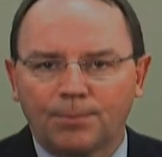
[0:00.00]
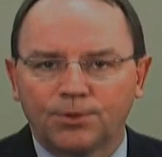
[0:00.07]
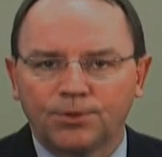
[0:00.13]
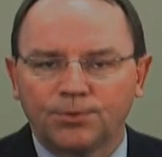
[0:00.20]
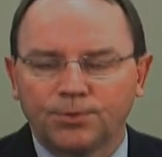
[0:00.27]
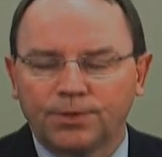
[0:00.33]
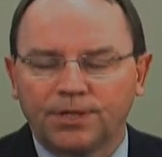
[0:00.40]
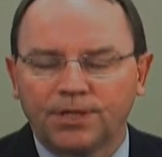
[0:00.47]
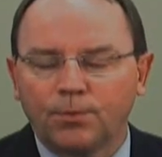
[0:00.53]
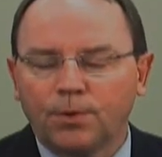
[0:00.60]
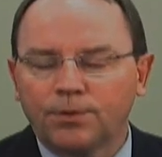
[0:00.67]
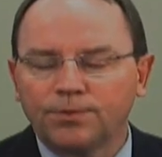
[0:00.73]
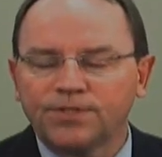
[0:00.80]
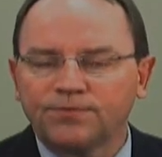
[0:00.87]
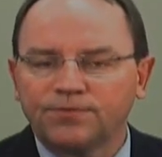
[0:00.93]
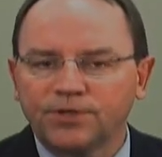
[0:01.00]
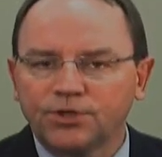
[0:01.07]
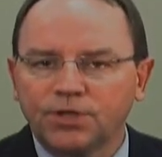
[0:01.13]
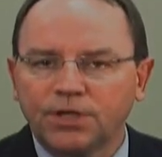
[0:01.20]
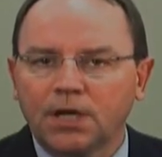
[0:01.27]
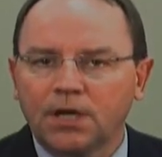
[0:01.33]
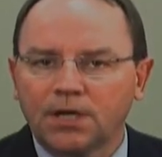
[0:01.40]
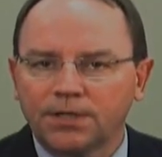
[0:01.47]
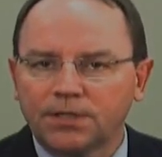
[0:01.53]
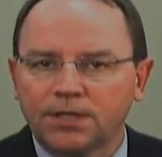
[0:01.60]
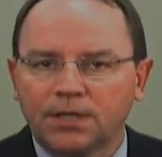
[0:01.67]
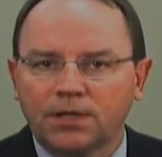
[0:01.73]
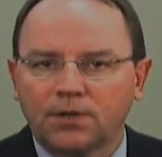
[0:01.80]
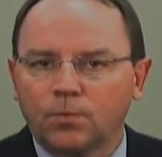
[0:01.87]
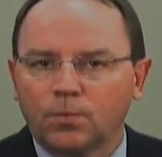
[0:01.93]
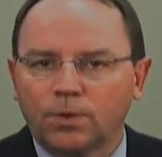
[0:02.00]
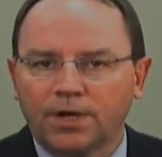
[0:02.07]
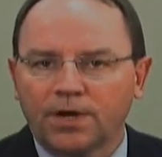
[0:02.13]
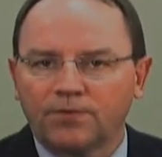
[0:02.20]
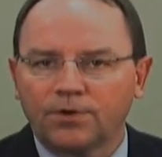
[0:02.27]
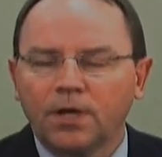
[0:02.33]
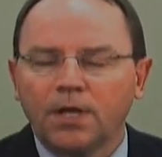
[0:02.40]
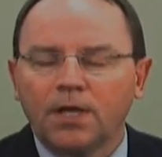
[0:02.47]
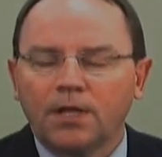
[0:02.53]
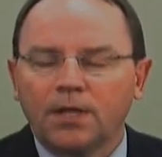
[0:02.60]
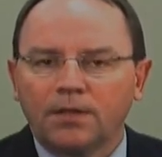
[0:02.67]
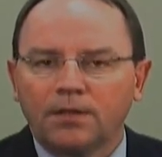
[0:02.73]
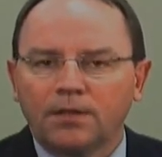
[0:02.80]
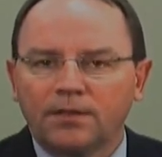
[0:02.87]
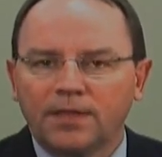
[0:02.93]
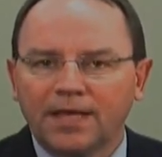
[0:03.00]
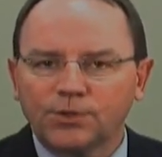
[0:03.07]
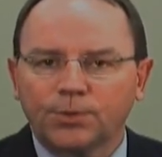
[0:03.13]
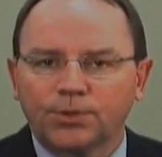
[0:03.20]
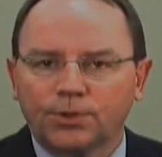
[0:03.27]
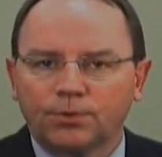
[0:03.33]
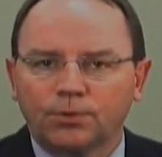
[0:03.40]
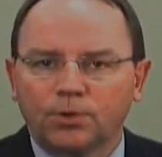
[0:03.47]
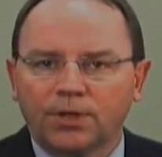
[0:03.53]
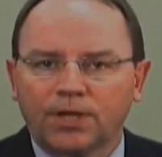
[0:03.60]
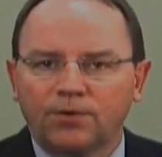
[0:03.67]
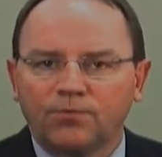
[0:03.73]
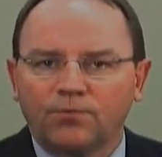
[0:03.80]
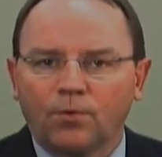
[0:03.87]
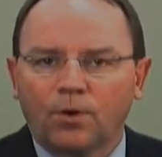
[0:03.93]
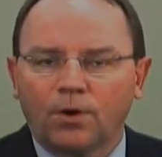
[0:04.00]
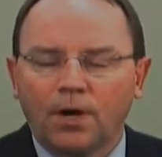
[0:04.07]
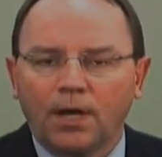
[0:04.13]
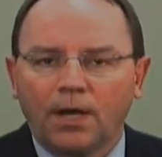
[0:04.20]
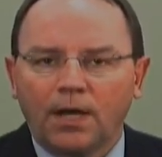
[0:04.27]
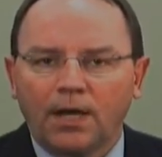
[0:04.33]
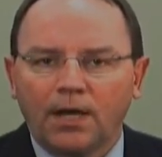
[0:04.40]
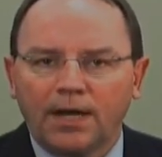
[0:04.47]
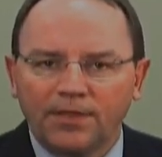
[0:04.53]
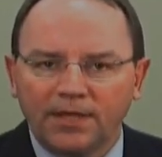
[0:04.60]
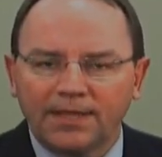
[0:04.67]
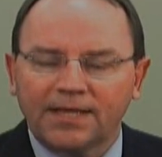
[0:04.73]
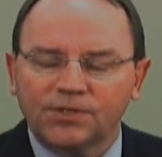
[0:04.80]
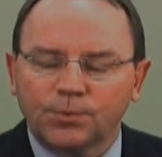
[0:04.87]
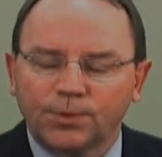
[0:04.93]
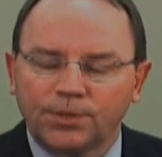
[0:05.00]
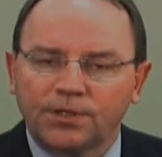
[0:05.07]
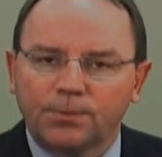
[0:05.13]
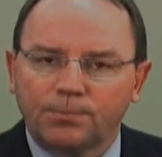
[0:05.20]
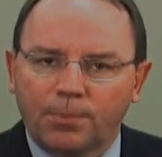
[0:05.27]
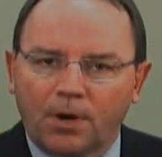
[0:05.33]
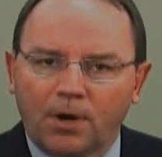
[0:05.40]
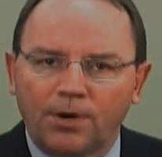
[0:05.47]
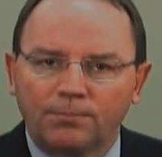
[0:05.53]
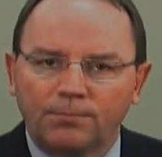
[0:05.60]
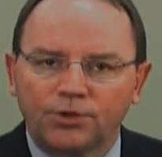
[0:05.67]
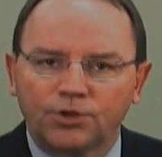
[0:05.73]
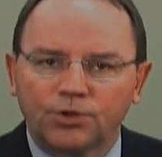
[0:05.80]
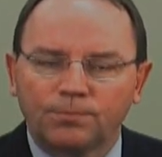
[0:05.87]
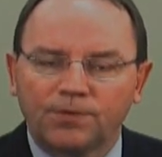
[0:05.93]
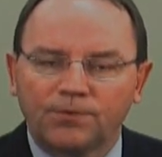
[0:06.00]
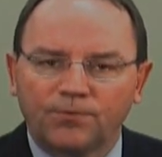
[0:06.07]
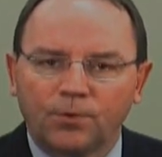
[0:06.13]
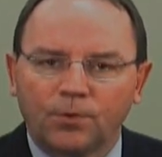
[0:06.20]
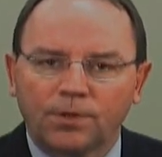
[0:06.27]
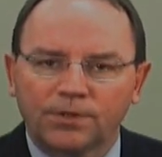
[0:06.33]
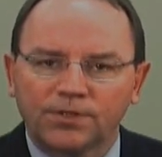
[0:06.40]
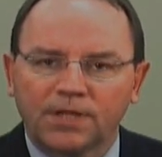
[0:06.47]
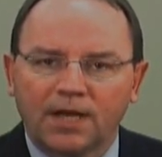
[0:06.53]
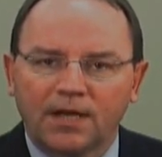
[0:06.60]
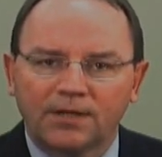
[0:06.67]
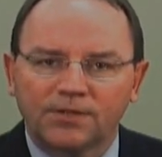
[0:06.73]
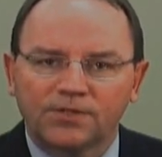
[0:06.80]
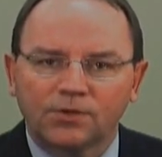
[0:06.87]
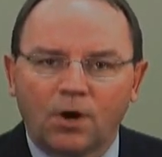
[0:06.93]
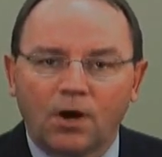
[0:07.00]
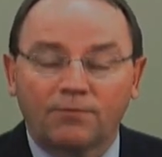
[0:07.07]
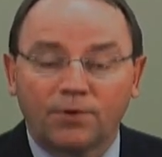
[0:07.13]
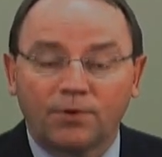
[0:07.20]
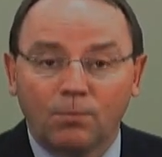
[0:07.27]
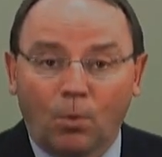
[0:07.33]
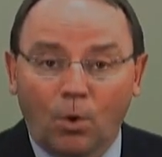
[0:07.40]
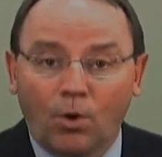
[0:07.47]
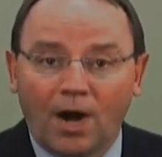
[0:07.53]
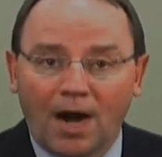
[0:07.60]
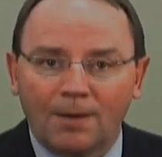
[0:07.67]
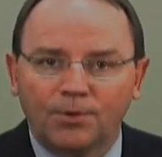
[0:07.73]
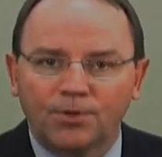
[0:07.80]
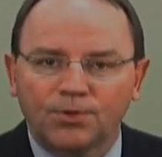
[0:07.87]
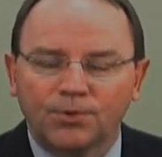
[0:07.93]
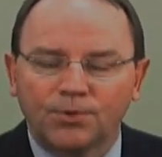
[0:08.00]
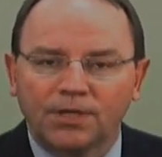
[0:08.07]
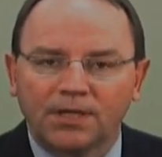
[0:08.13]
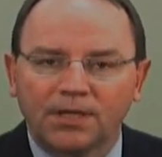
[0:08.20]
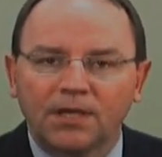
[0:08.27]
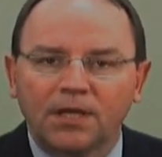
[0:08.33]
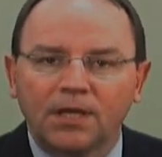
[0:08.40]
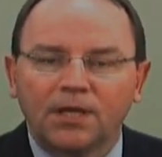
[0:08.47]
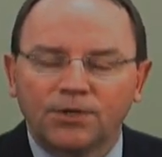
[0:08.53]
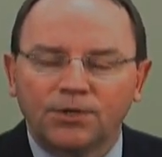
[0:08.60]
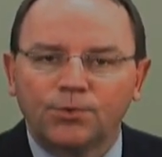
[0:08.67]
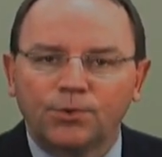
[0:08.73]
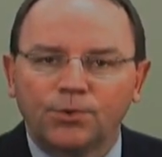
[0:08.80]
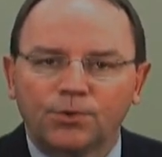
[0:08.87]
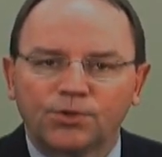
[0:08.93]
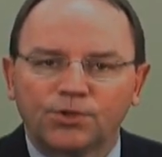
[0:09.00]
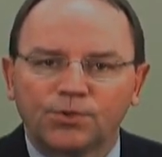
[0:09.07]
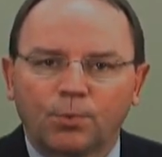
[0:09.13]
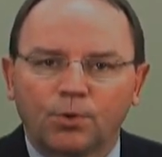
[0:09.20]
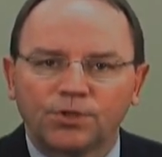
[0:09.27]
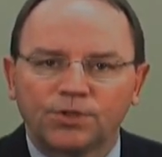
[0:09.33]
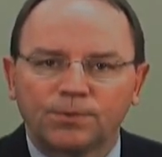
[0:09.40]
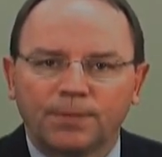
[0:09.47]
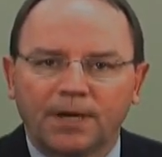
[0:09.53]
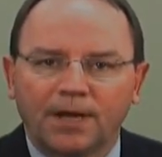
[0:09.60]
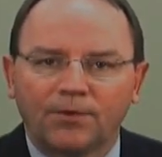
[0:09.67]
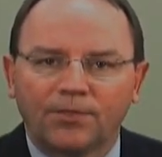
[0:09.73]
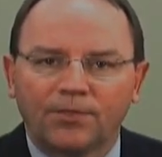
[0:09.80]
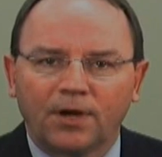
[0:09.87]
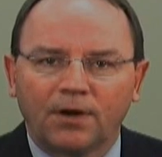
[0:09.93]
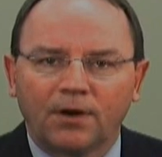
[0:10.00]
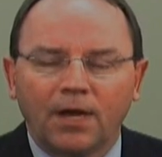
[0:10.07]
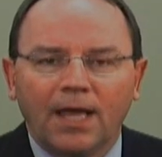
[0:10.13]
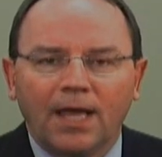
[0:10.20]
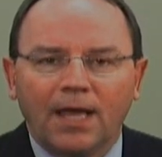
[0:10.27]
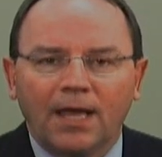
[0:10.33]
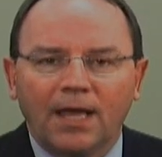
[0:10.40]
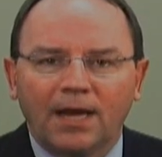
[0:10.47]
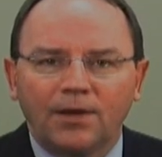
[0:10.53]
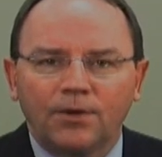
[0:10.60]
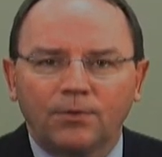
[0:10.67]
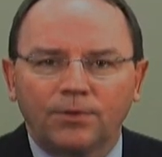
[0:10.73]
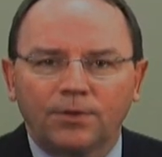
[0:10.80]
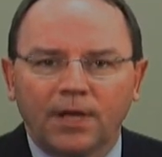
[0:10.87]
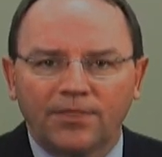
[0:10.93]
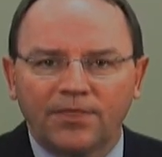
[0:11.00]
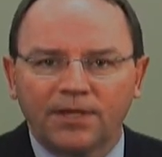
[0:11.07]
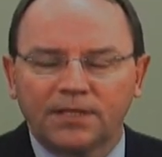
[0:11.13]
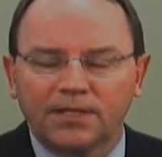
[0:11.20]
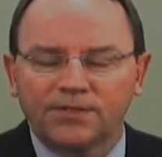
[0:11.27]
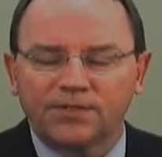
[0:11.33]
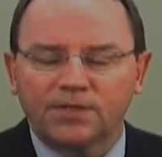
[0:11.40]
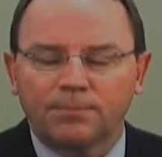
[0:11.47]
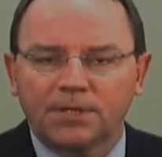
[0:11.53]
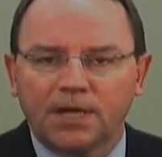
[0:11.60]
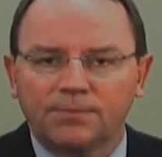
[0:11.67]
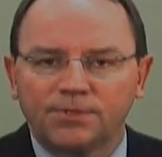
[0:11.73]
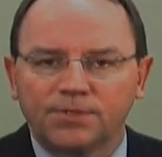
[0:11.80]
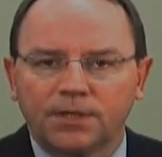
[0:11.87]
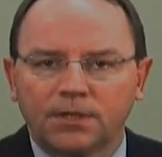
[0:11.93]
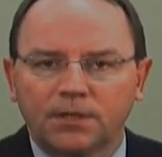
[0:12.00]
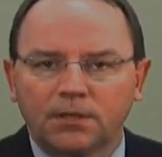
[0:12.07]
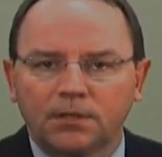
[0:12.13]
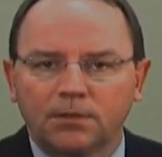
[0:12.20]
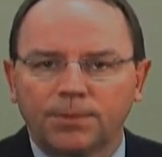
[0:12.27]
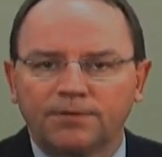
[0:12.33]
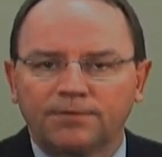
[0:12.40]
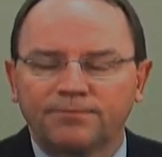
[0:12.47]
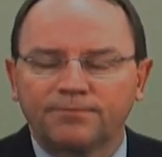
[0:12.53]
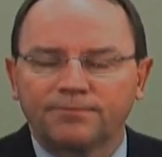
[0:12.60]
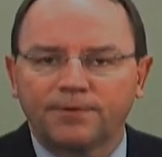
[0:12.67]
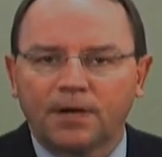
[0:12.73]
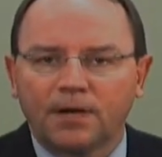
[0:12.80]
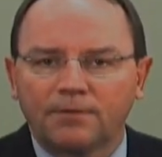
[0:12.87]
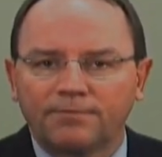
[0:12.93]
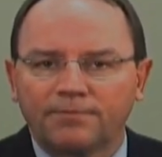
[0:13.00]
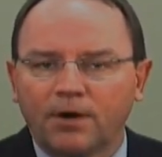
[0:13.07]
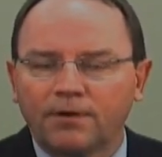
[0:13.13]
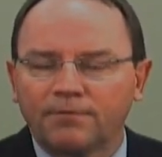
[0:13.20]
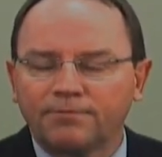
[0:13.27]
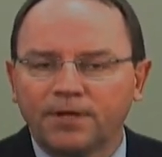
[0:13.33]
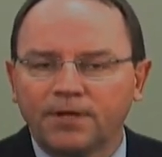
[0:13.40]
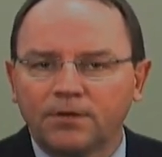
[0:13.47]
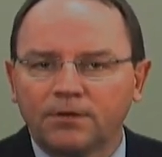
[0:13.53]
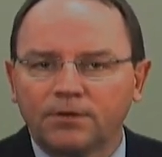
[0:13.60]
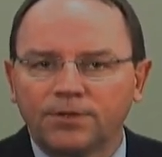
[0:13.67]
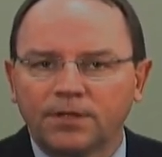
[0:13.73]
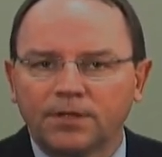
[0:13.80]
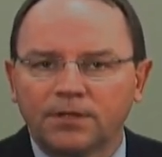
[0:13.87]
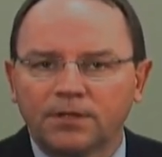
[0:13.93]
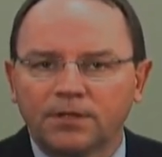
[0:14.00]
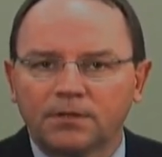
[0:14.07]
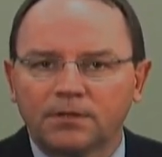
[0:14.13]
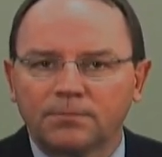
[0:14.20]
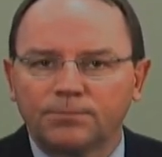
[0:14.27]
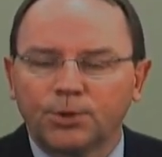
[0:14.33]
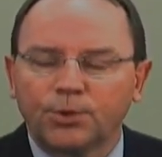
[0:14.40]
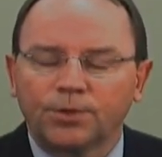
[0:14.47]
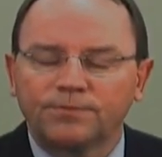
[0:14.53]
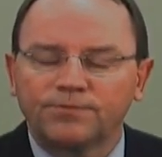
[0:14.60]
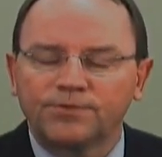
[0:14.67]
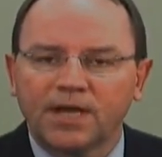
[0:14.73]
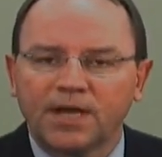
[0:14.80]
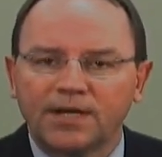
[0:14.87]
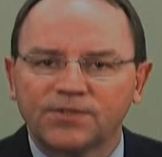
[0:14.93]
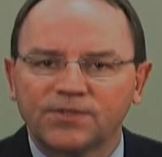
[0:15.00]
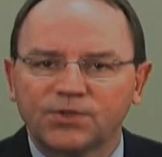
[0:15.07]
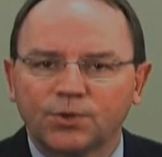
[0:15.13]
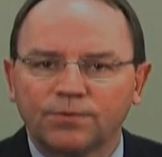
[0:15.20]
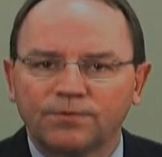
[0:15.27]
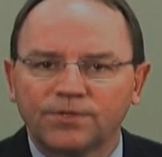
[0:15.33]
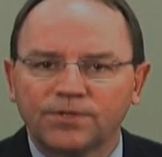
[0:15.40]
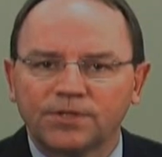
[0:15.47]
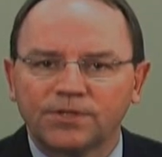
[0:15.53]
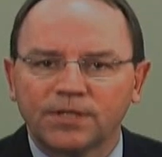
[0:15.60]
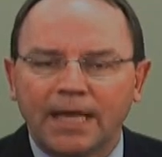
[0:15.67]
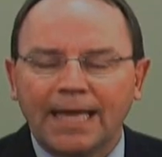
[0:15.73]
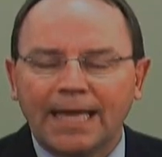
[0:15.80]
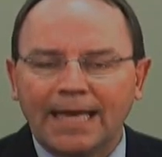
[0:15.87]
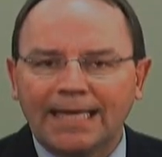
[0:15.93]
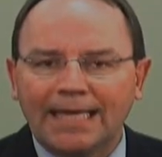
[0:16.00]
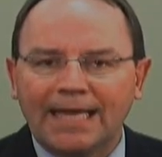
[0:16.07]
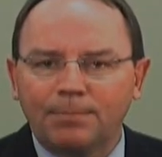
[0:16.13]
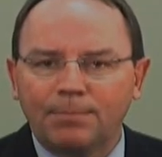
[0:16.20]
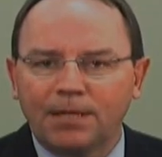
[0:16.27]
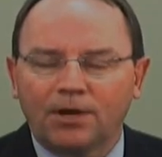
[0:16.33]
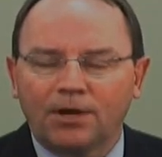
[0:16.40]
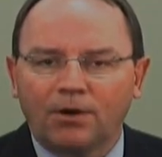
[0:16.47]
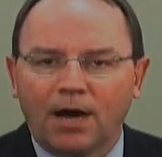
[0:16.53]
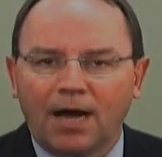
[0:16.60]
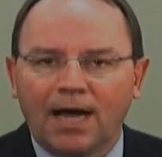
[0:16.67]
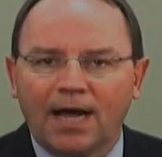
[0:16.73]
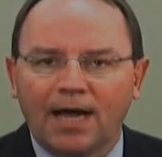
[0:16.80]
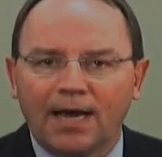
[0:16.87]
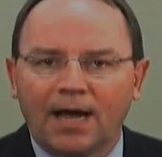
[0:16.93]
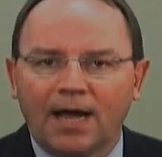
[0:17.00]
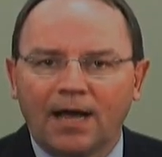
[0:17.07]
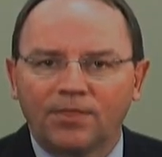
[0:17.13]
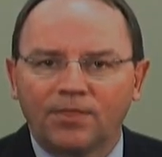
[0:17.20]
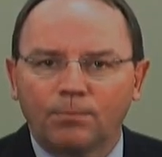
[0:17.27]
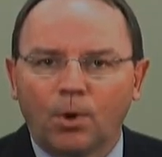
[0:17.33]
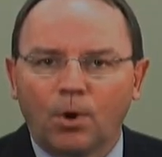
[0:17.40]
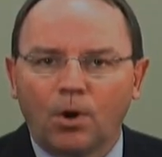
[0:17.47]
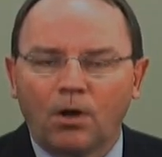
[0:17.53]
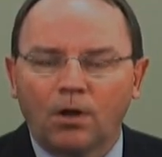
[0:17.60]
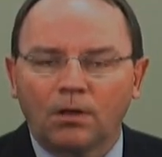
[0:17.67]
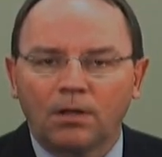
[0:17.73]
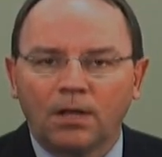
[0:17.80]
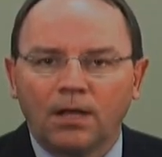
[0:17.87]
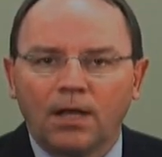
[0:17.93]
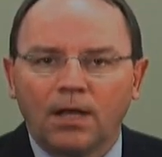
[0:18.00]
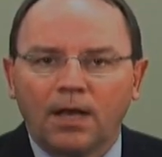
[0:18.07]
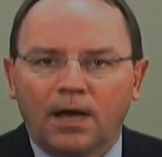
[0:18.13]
opportunity, whether it's fishing, hunting, whatever. That's what they're looking for, and I think that's what the department should be focused on, is offering more opportunity to those sportsmen out there. And I think they sometimes get a little bit of far afield in the Bureau of Science Services in keeping their eye on the ball.